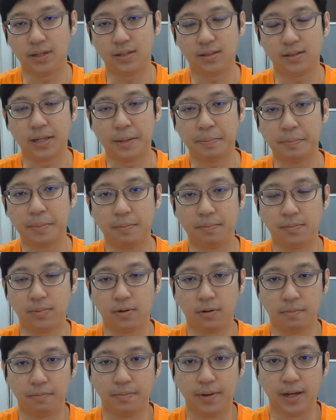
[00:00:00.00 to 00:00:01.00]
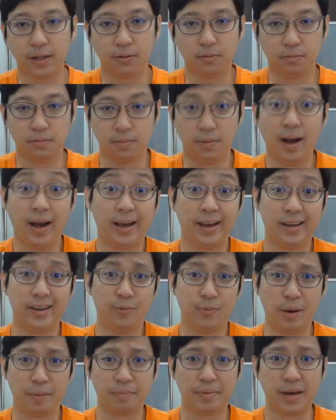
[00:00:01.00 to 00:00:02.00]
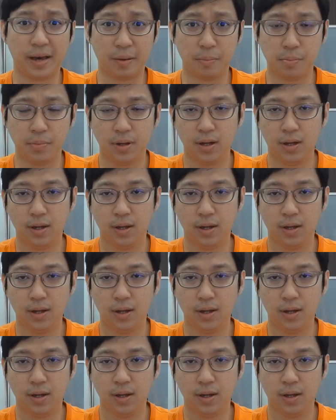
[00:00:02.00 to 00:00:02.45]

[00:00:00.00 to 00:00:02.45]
step up compared to my webcam.